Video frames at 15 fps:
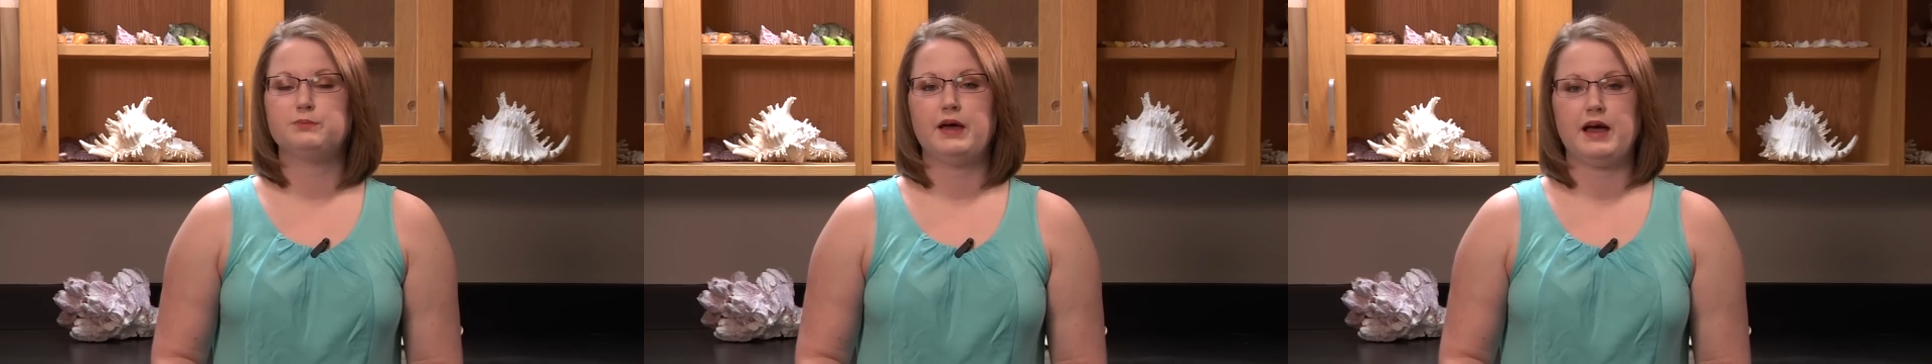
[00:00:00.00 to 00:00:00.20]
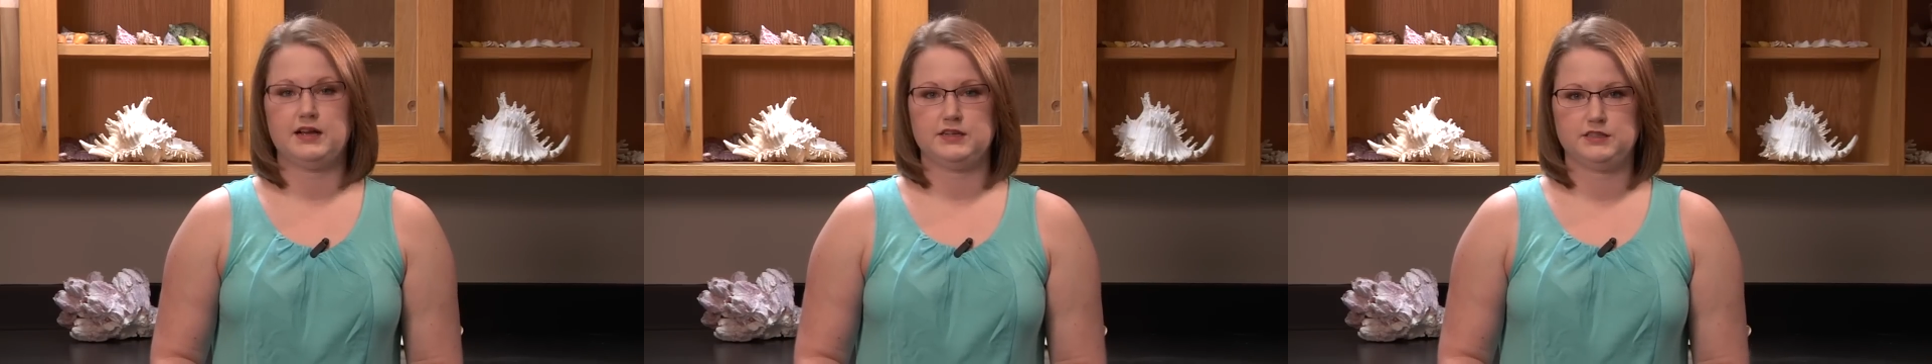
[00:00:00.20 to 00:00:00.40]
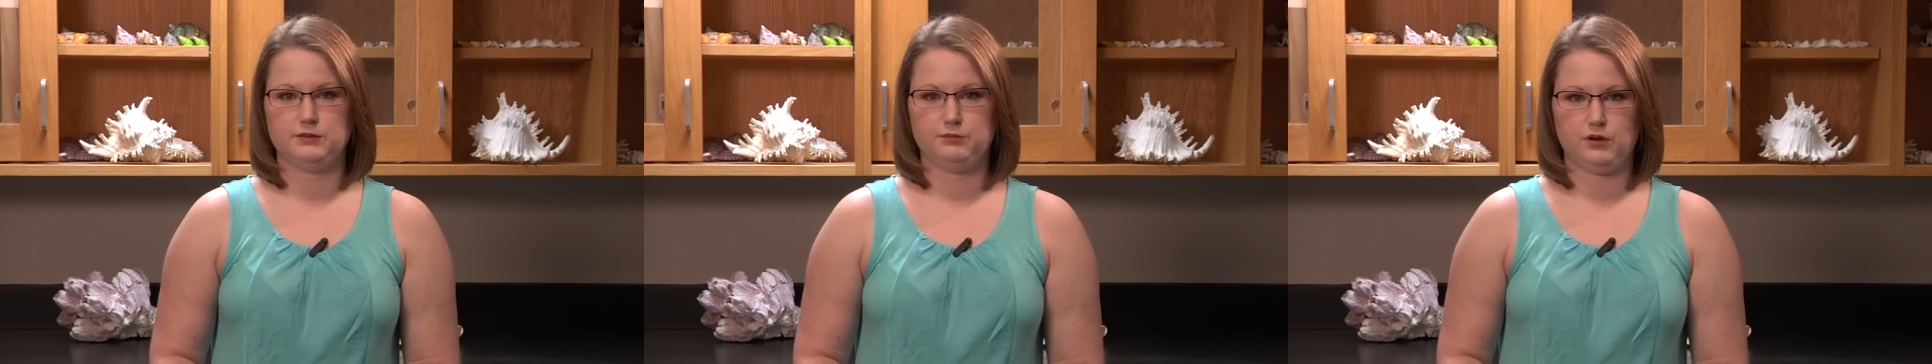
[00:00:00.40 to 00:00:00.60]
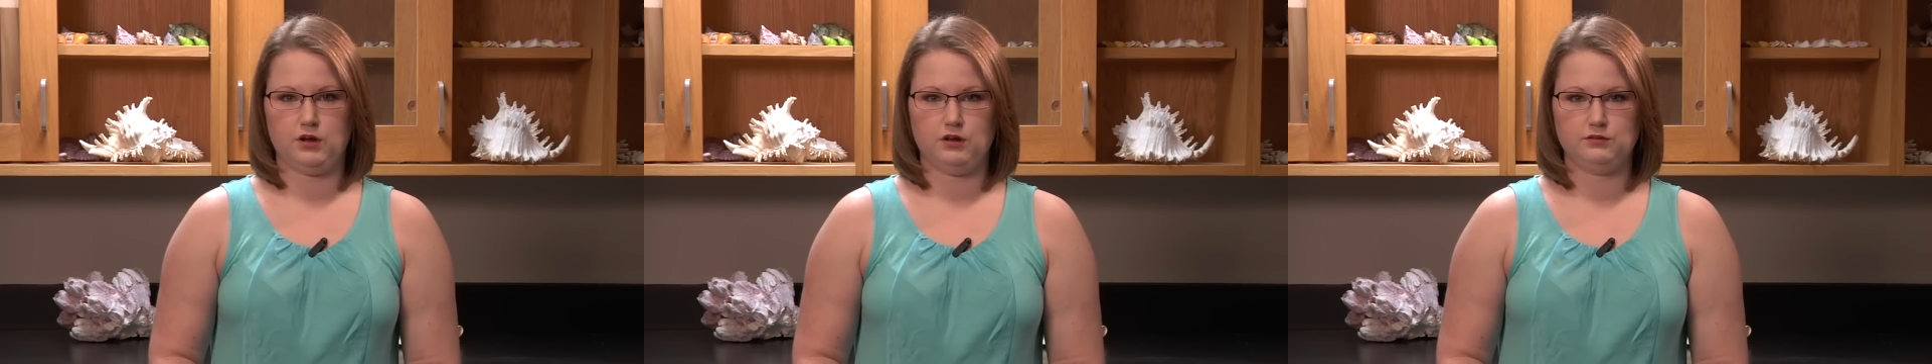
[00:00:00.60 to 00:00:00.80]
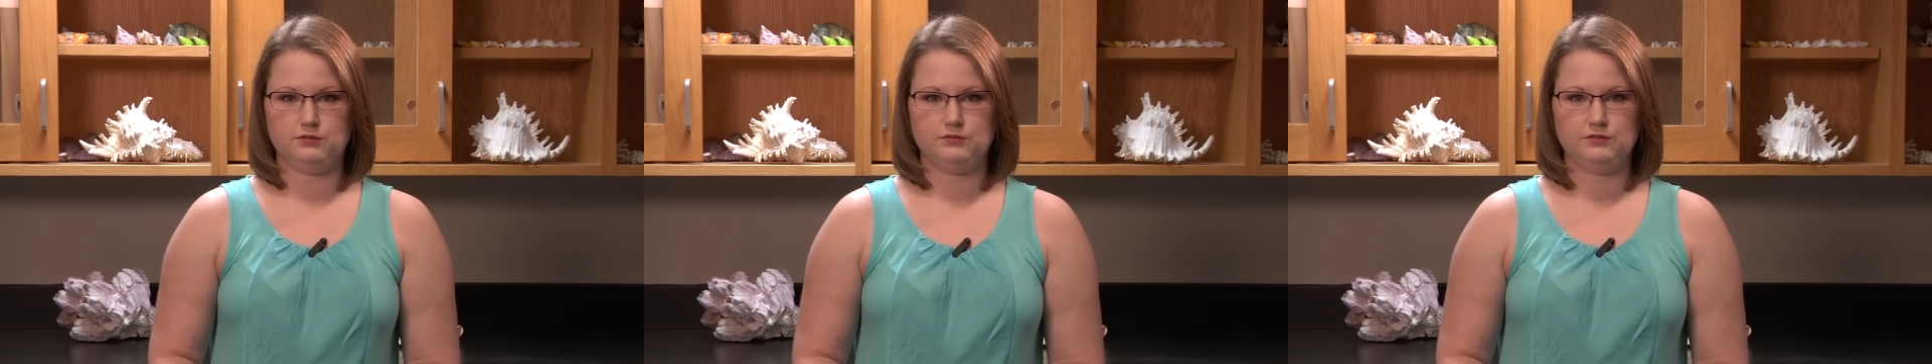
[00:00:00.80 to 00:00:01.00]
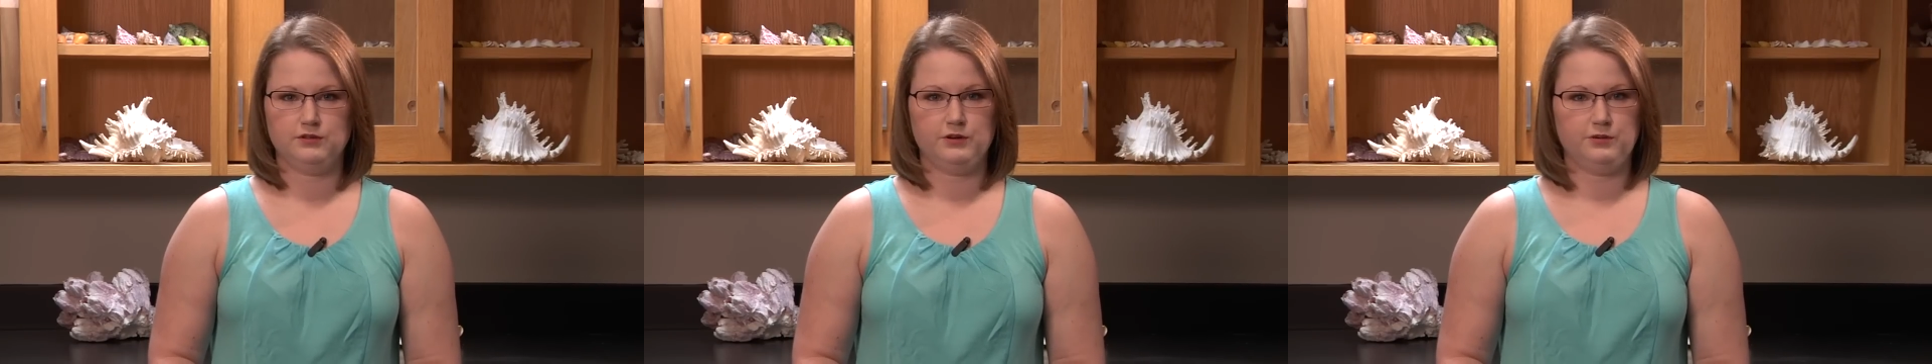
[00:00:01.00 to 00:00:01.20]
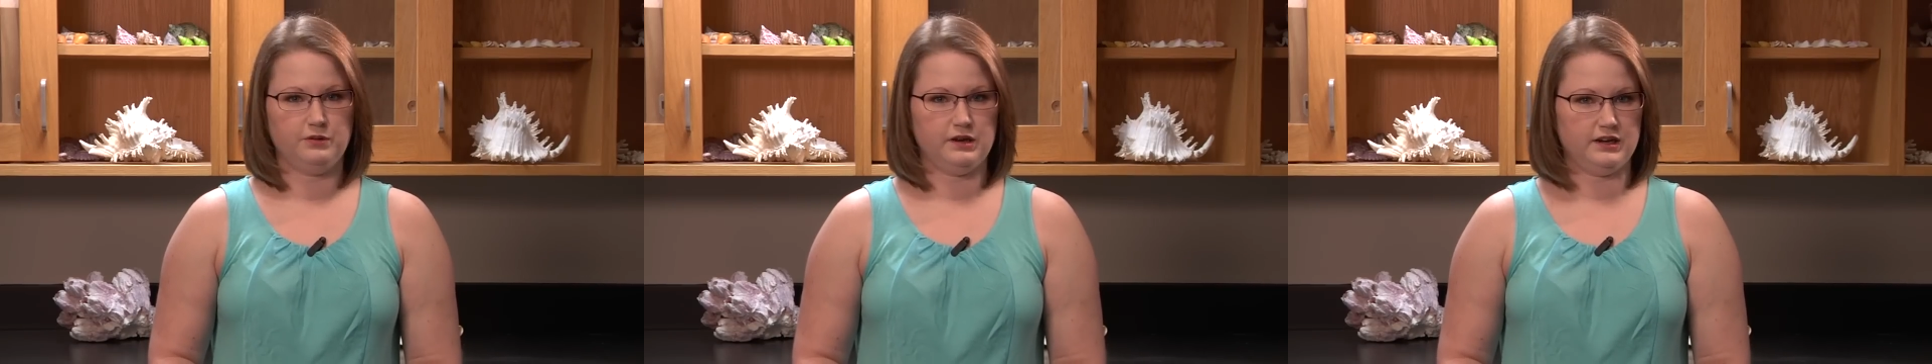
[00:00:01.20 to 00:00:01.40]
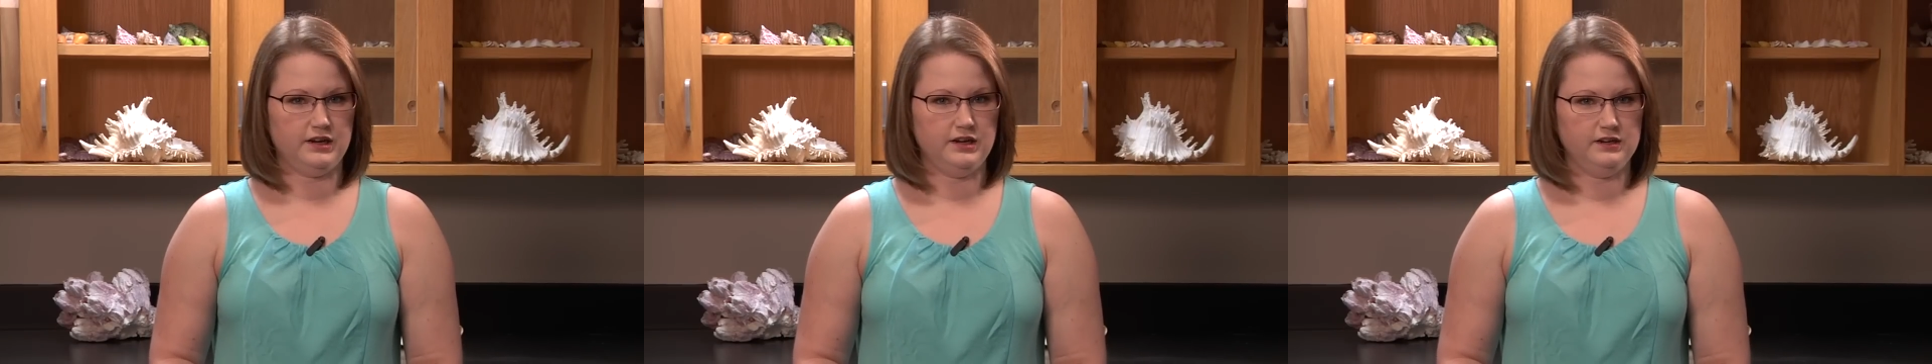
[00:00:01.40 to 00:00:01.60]
pass the ball.
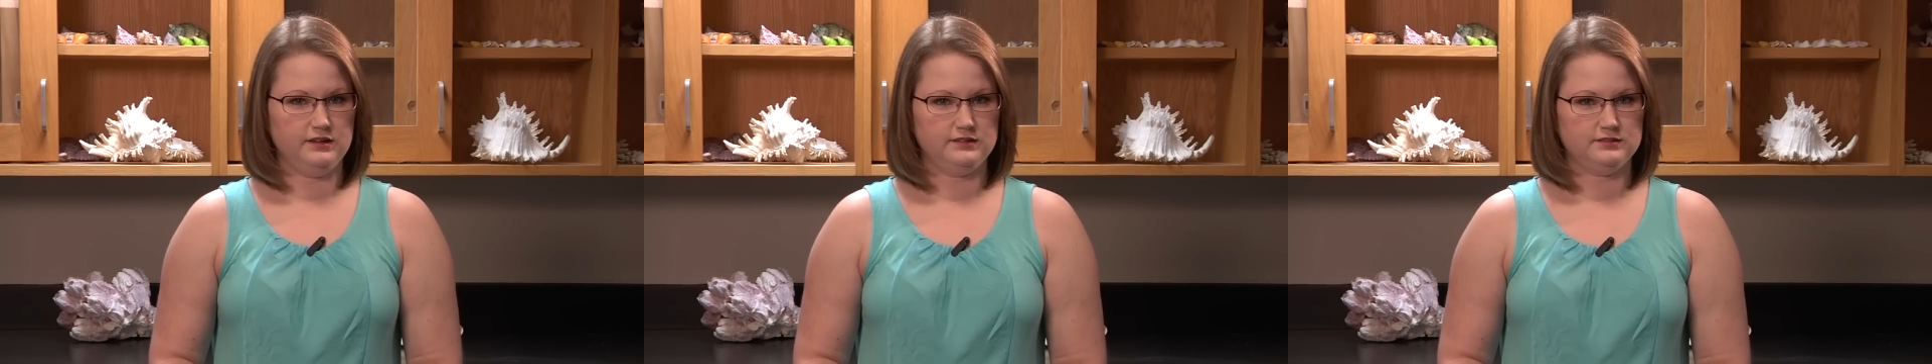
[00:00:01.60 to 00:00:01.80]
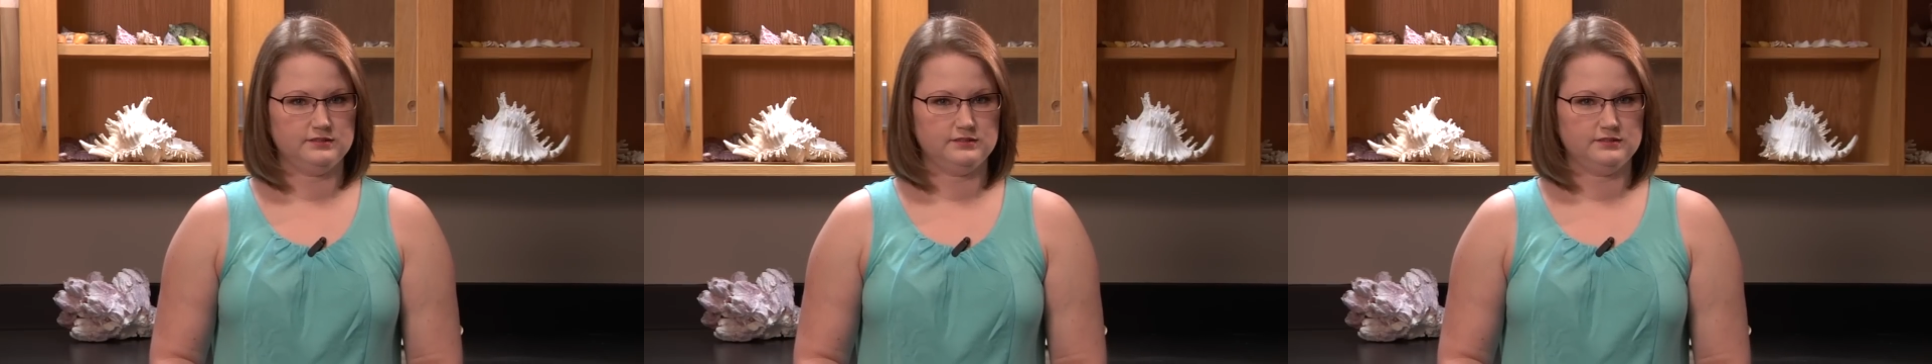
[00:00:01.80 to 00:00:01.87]
Ready?